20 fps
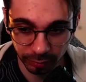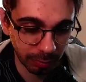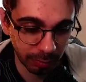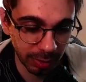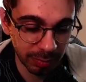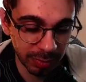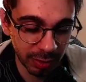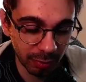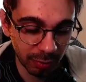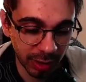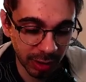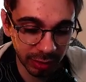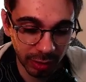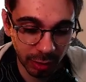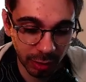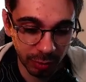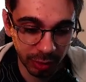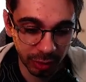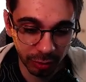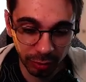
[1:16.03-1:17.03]
Maybe right
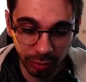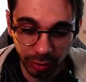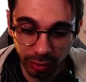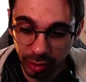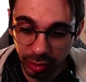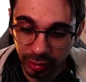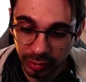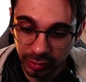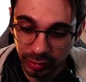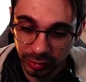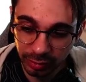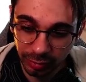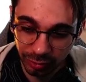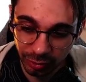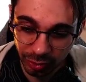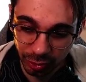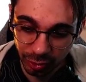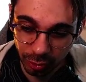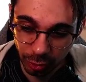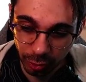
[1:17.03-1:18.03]
now we don't need it,
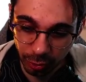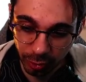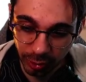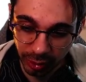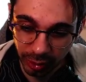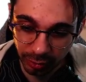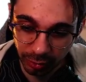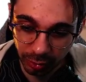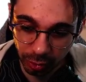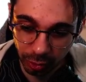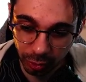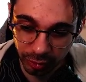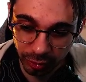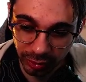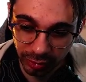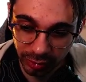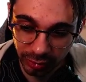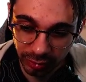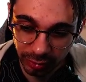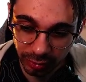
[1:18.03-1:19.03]
so you can close
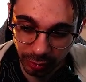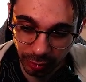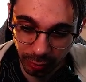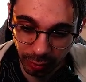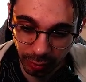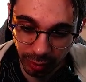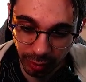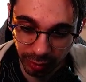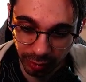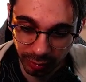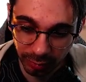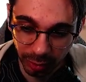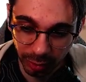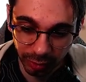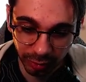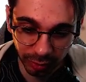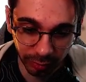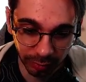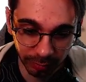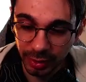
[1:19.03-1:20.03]
it using this
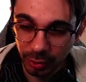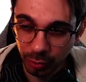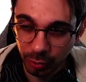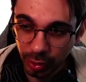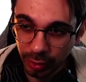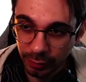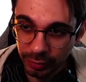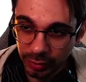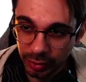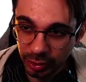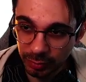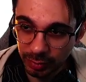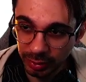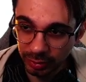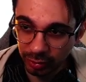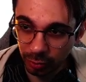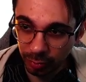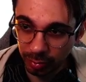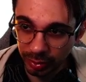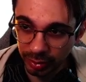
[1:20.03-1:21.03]
button. Then we have the
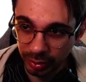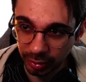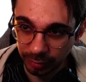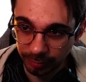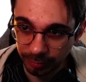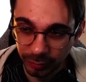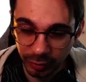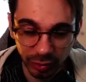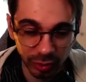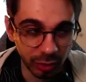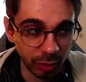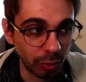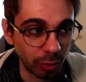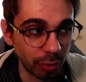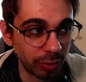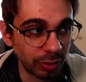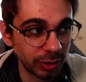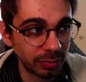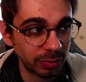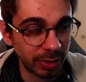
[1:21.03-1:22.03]
inspector panel.
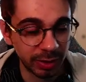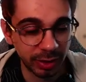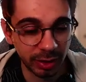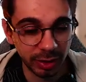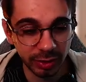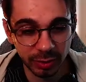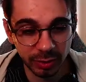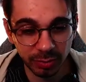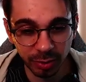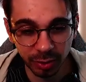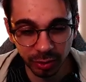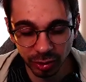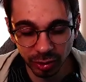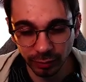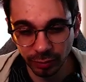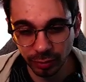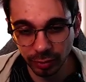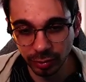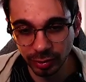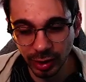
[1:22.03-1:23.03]
So this panel depends
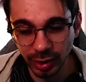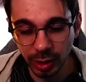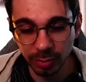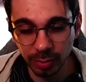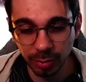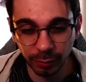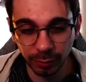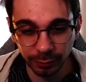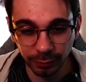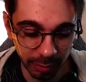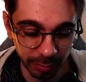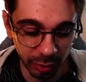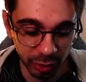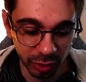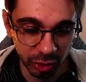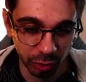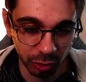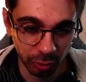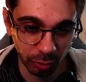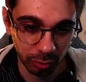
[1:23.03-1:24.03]
on the type of
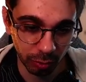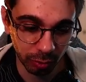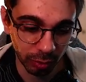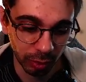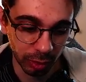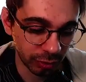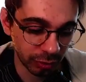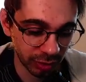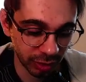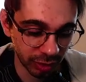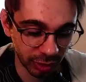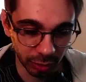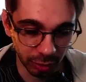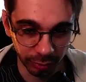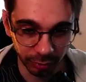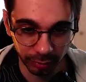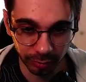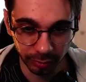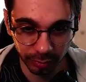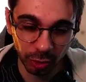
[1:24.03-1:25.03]
element you're focusing
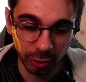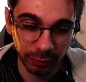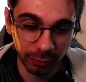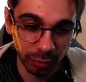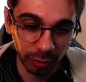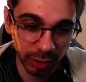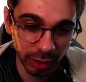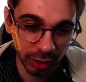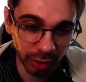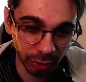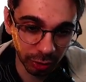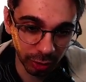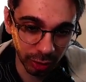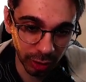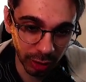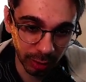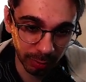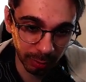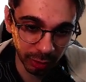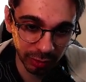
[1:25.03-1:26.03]
on. So if you click on an
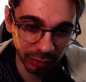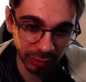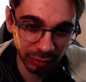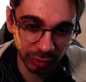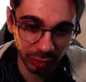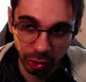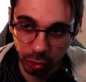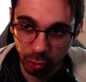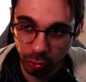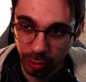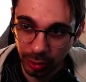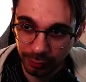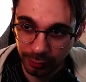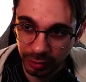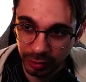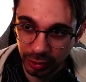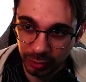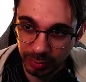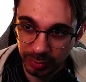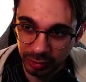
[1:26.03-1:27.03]
element, you have
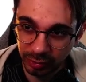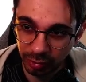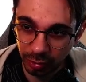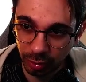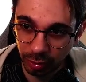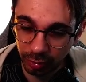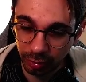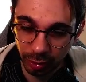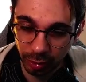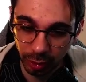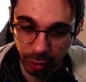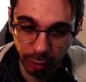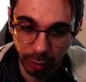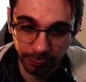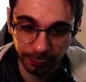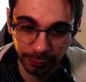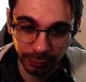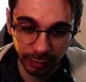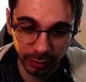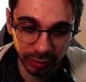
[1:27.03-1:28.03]
the inspector
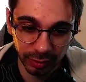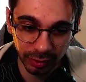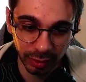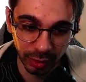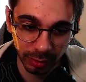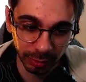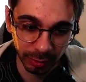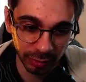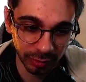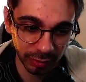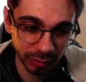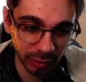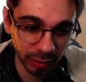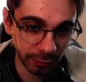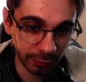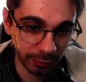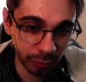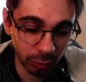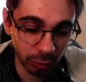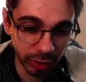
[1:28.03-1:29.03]
of this element.
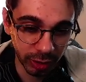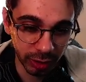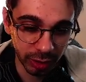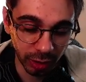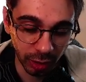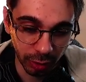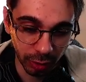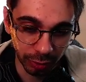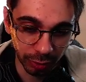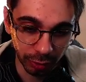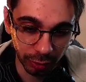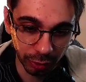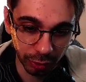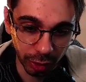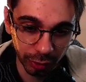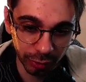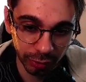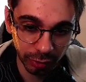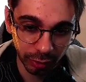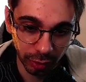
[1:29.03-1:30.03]
If you click on a
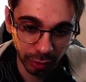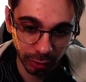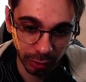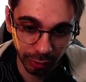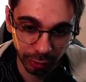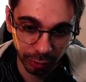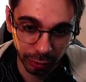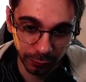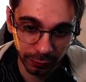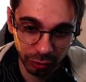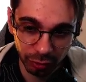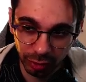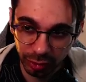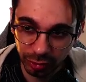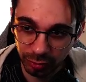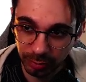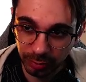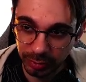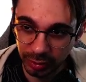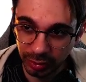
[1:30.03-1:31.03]
node on the Visual
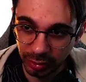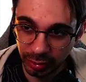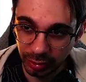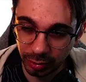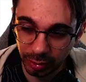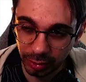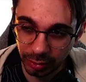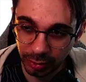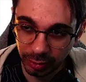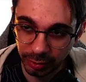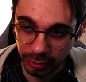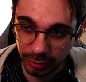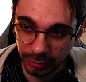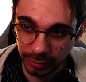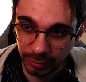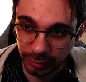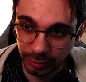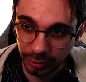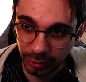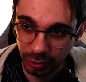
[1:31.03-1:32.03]
Scripting,
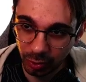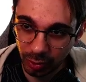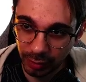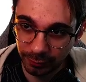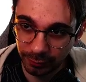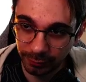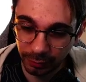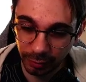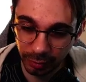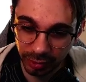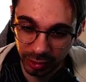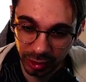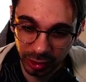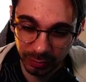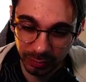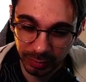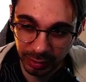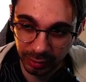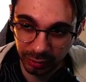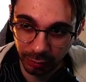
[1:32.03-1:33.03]
you have the
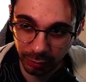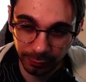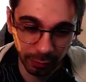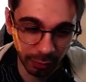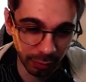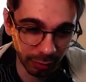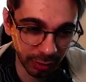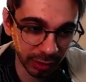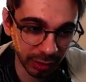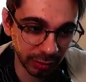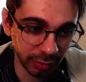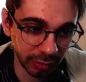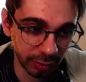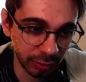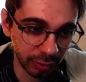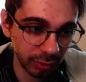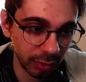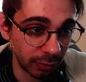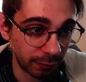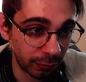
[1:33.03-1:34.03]
inspector for that
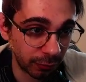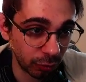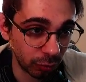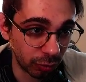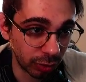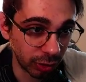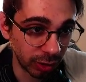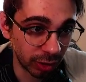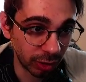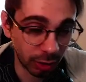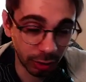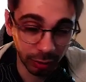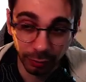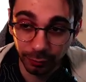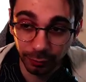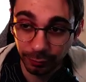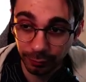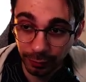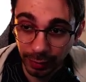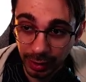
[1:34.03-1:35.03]
node. If you click on
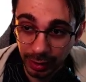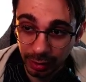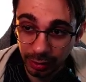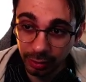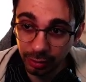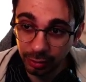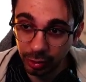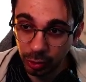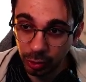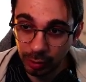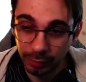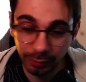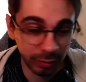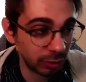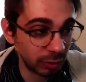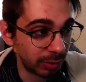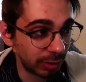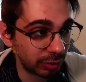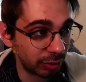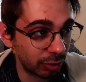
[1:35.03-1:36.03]
a file, you have the
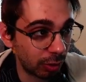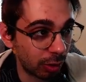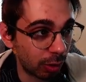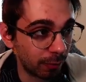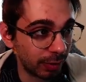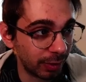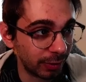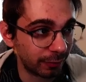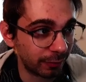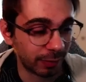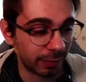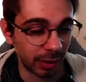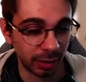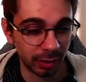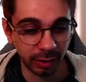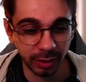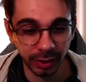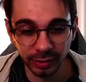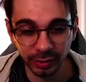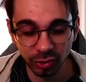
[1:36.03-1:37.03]
inspector of that
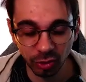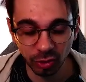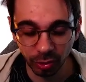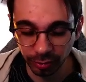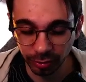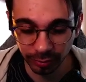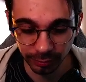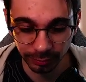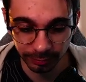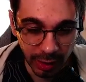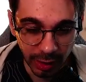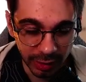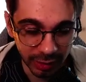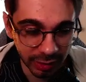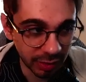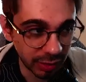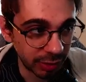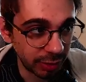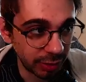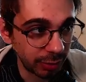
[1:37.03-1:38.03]
file, and so on.
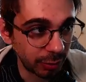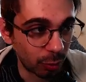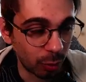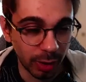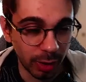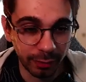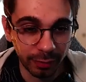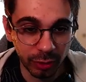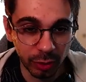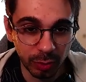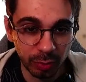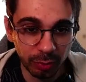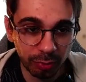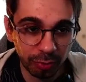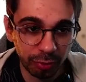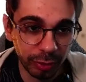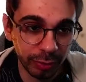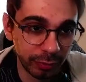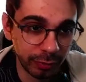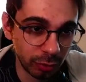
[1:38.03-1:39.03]
Lastly, we have the
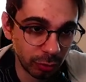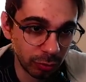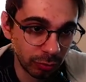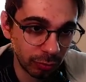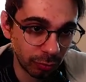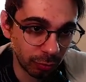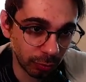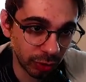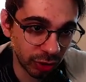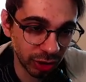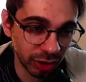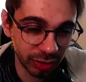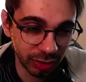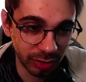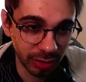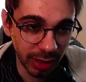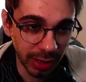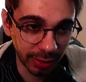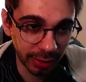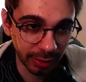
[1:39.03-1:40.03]
preview, which
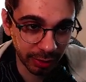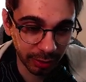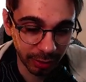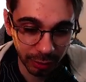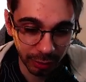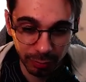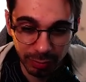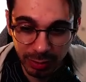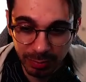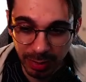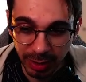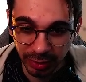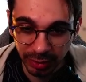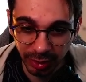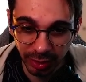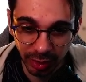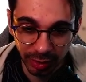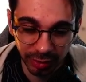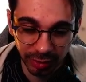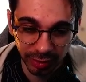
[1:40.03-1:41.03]
is like the big
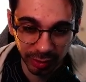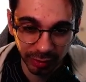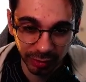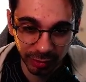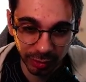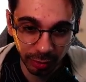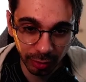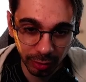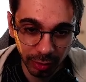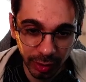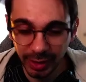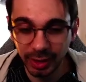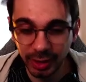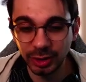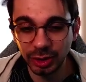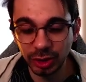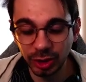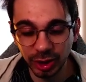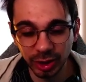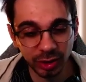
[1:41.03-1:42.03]
panel at the center,
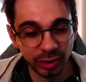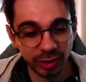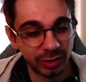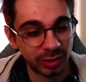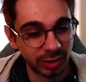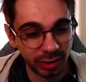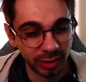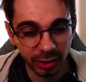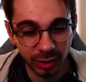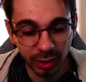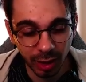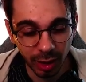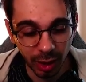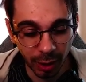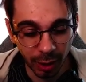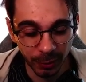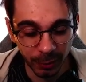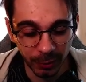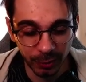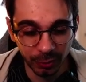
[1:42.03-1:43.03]
and you can see
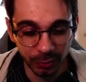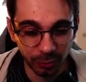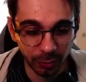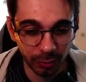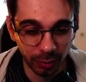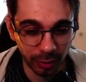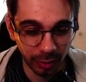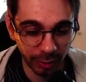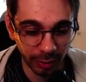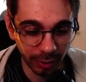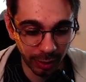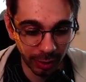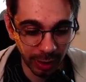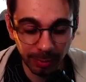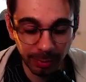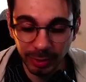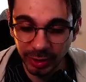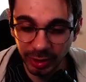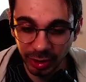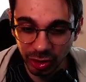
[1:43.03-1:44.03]
how your
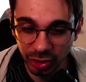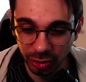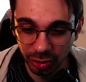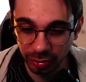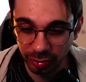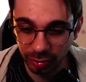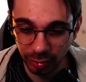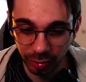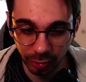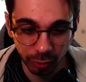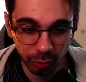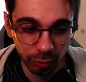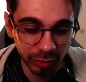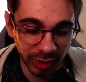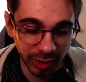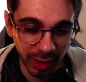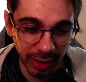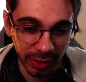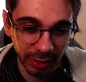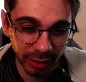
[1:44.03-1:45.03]
application
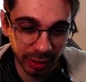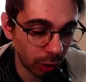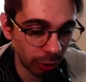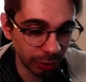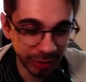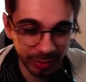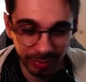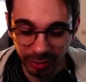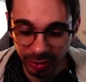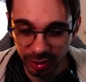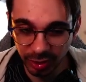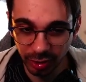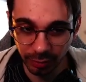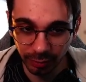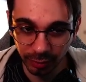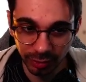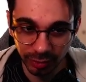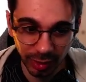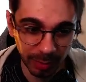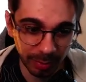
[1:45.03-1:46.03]
looks like, or depending
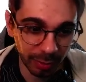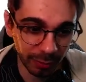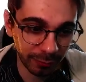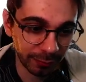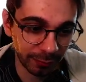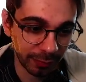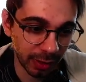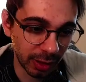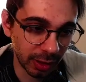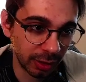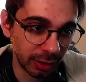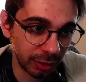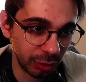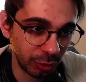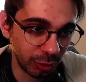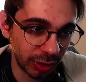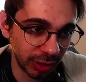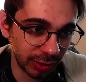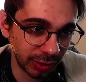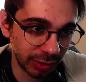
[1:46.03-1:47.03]
on the type of file,
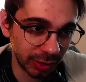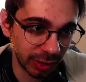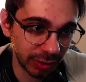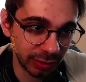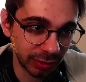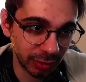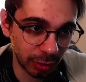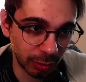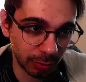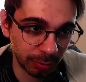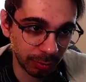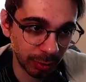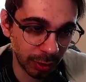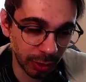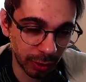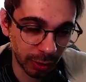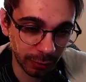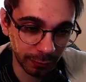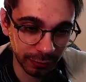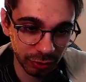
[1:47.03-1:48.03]
you can get some
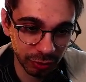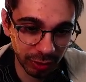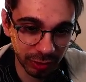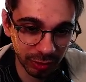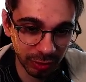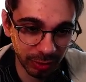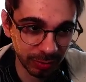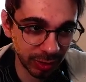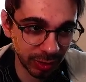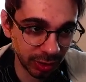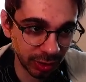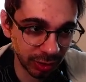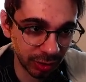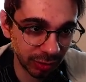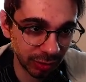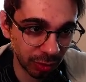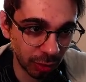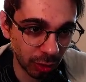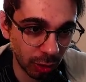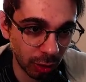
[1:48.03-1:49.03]
Visual Scripting
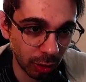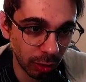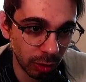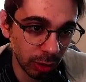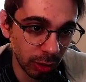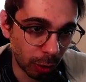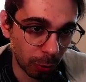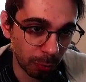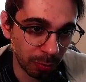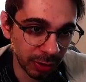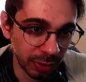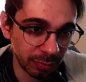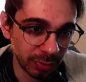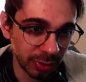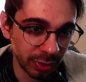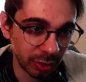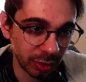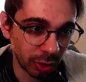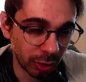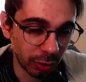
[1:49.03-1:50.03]
editor, or
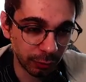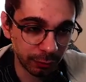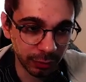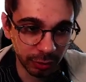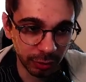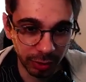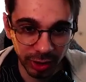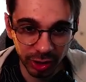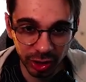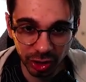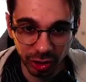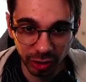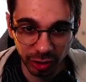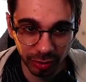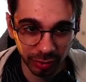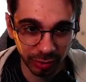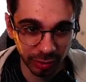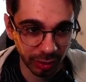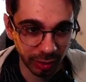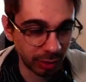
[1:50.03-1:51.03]
maybe a
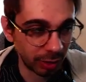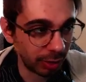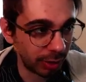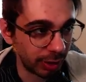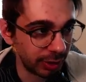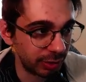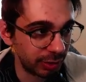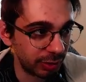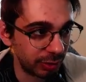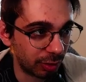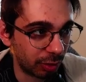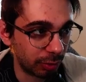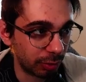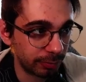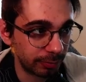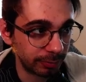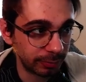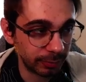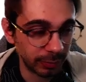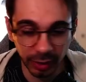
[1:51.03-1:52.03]
configuration editor,
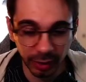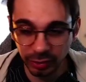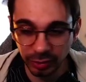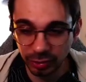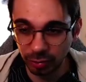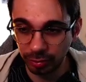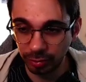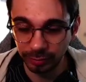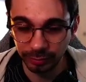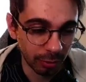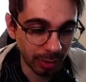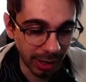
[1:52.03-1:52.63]
and so on.